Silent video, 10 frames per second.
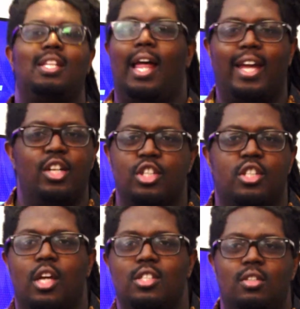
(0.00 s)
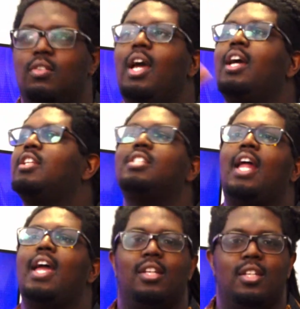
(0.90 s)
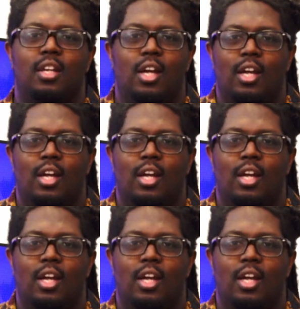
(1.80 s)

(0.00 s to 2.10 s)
Like it just doesn't end.